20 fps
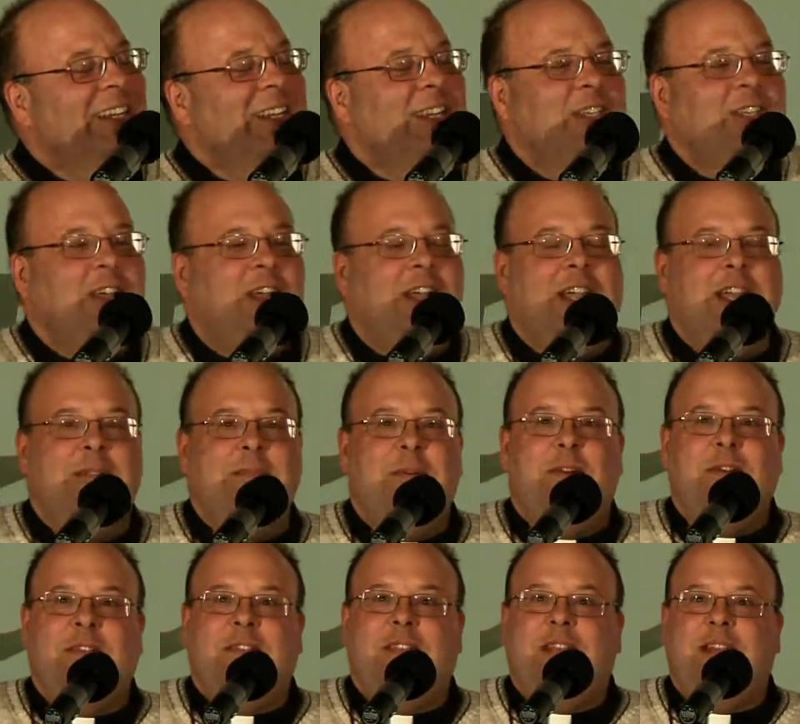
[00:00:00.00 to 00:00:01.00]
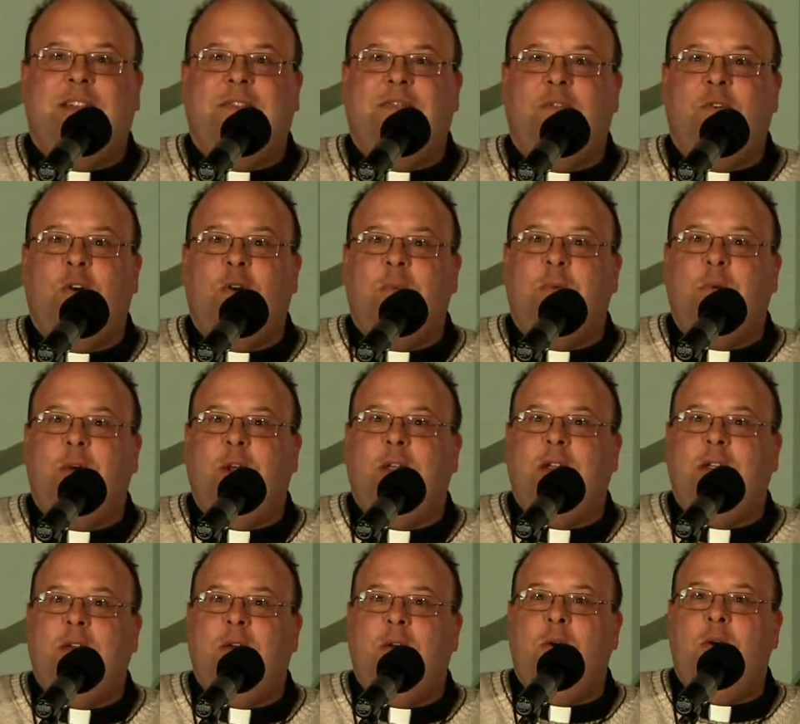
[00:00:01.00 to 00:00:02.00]
You're talking about uh,
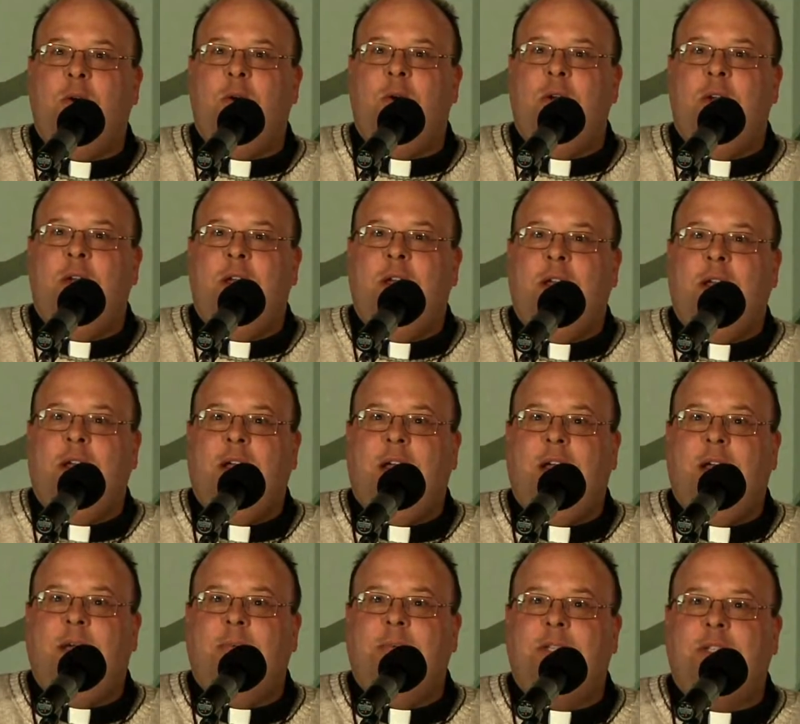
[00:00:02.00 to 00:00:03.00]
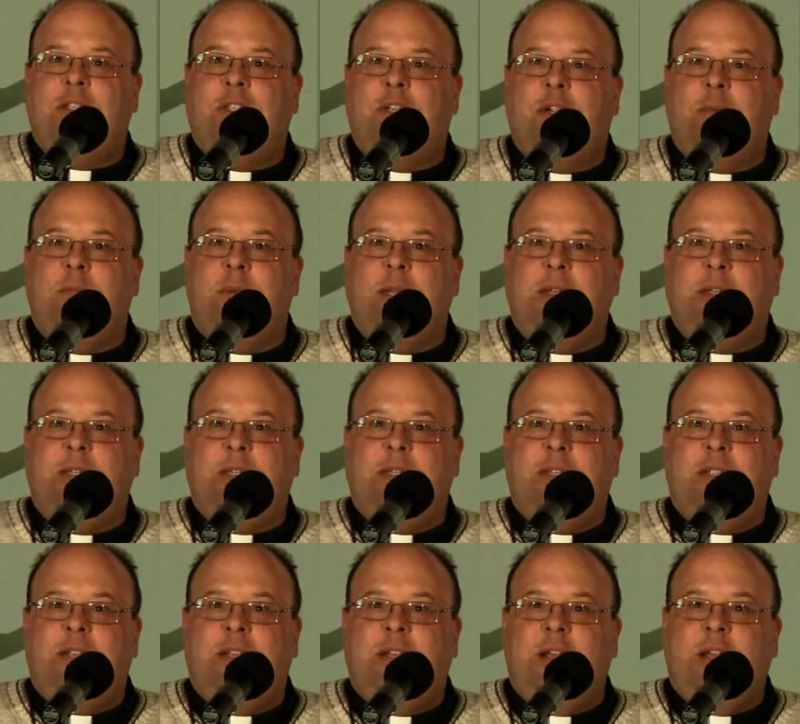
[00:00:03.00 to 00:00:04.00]
4.0 um, discernment.
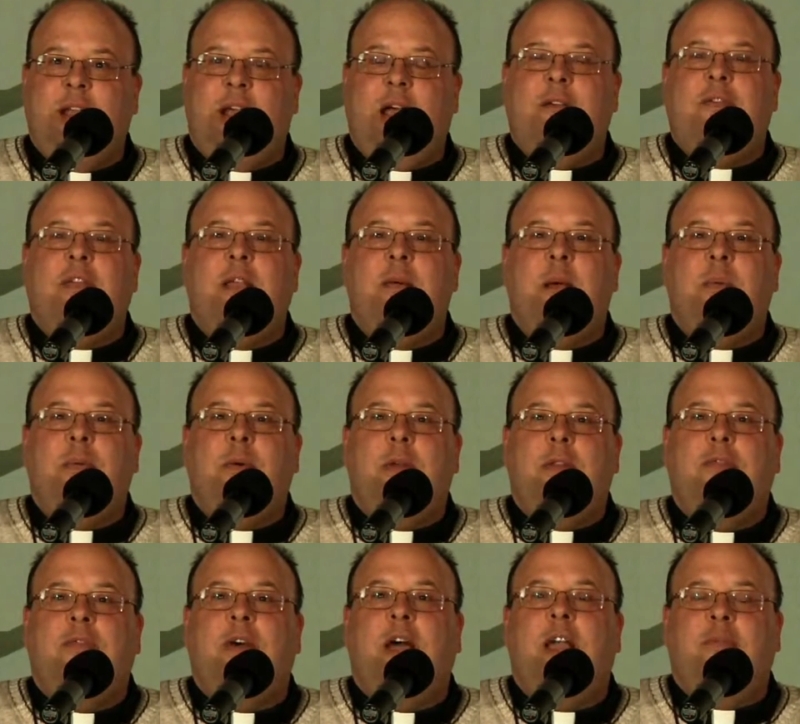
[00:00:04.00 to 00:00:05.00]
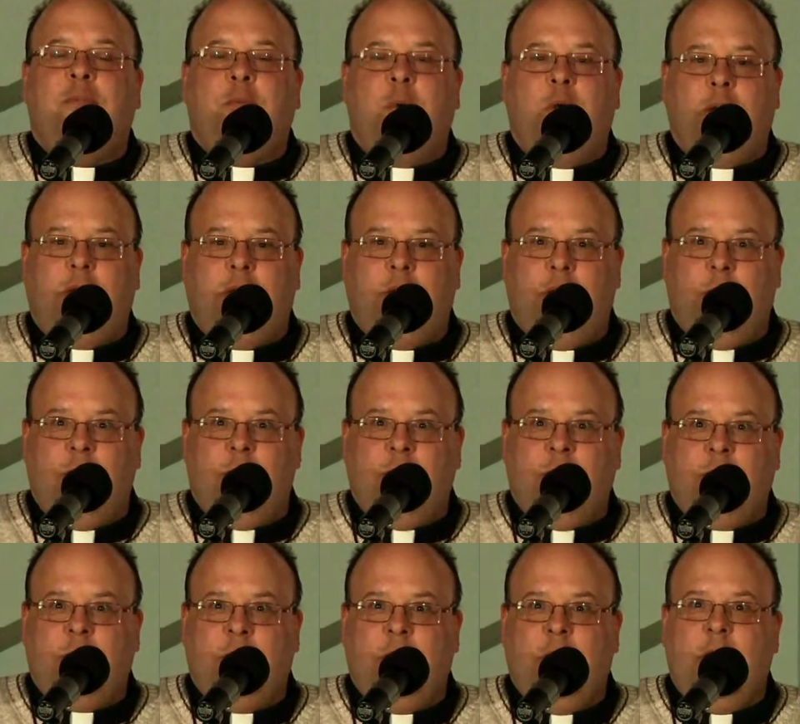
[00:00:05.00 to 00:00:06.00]
I've come up with 5.0.
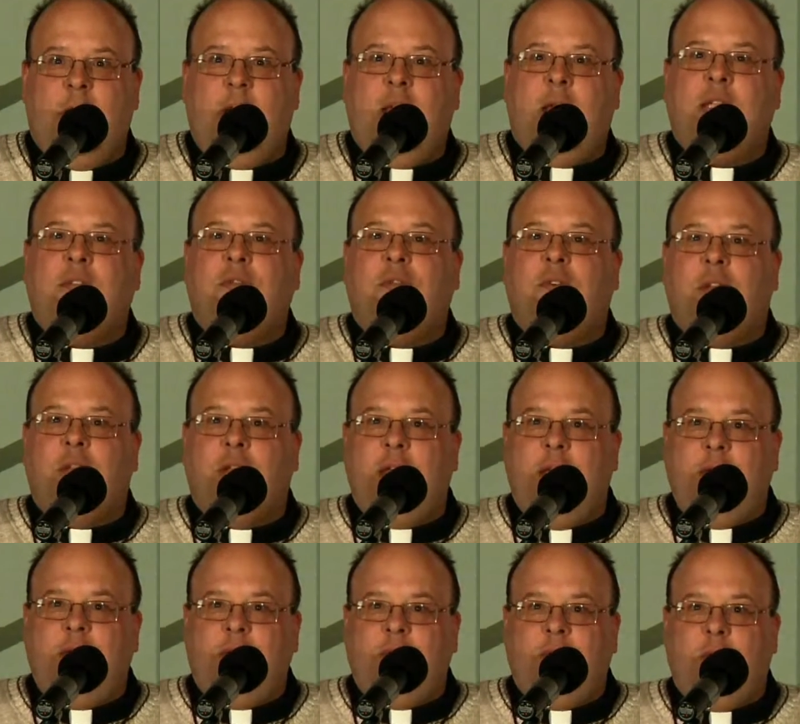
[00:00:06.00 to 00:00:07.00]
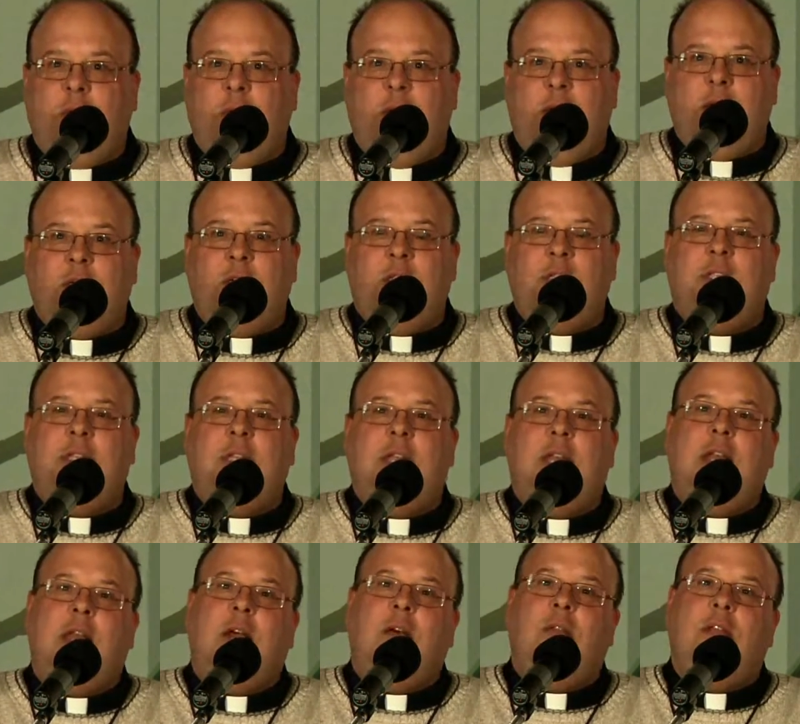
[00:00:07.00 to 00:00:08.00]
That's for late vocations, and
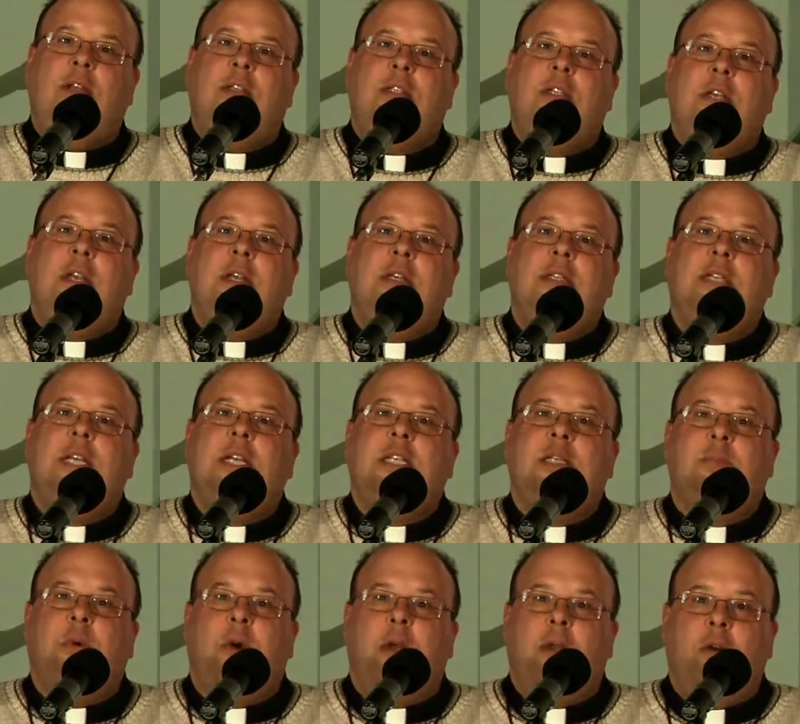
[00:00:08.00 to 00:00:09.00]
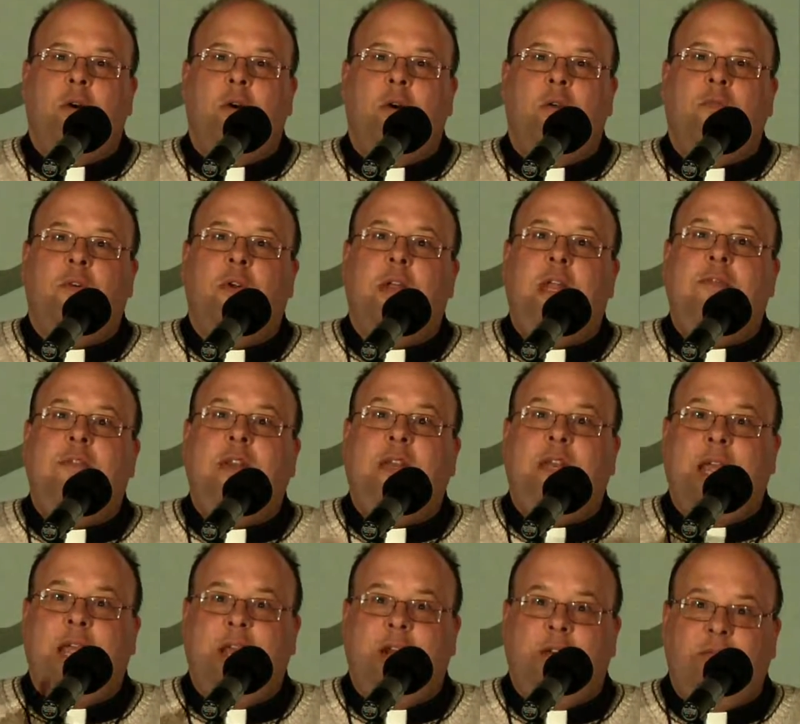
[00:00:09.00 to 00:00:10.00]
then now there's 6.0 for
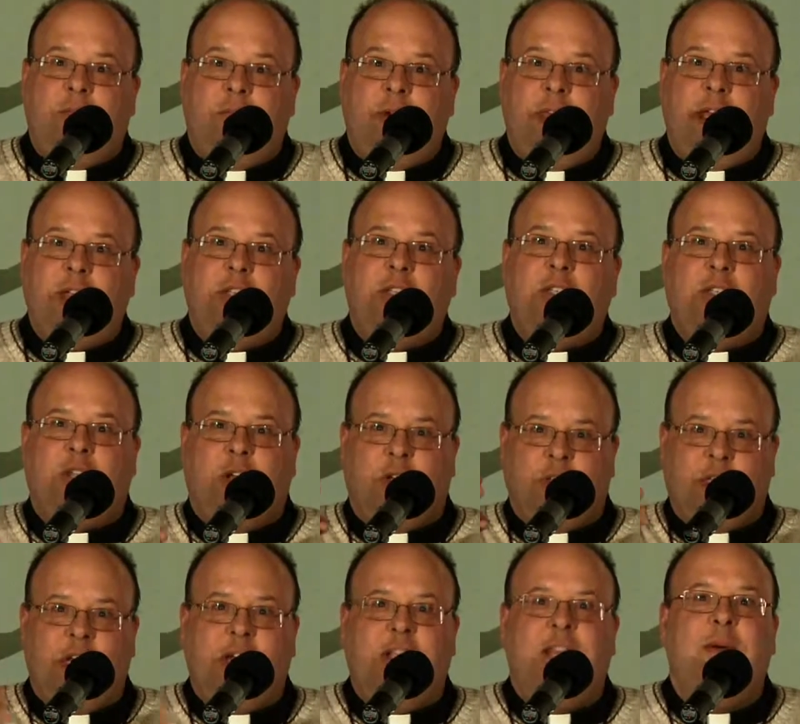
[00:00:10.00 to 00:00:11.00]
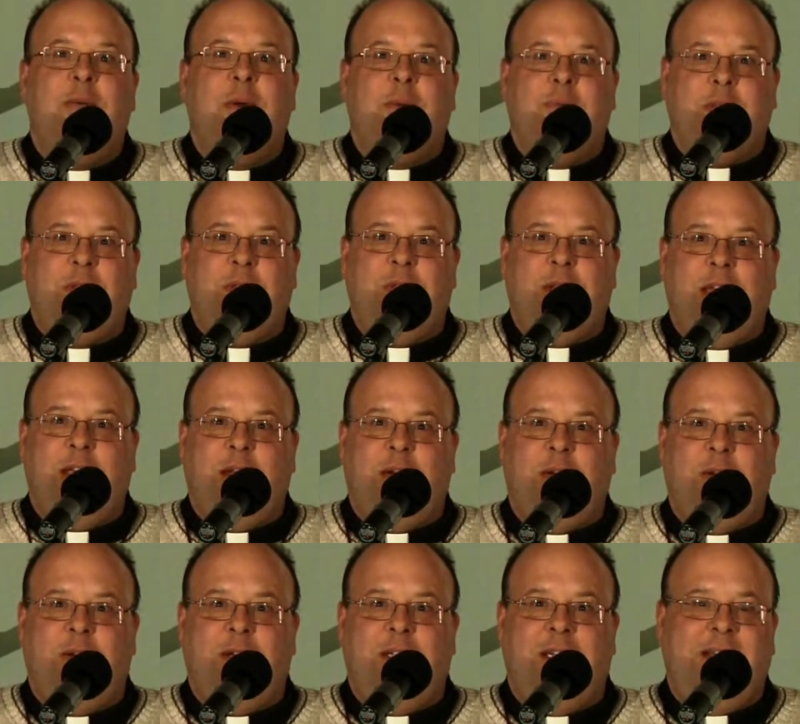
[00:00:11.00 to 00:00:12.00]
even later vocations. So I'll share that one with you
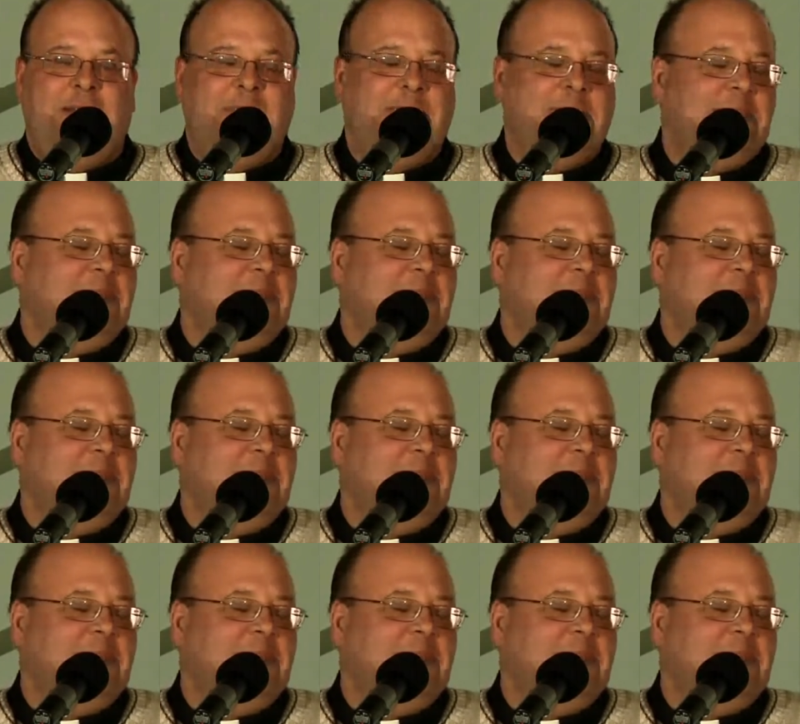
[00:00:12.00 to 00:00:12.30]
later, all right?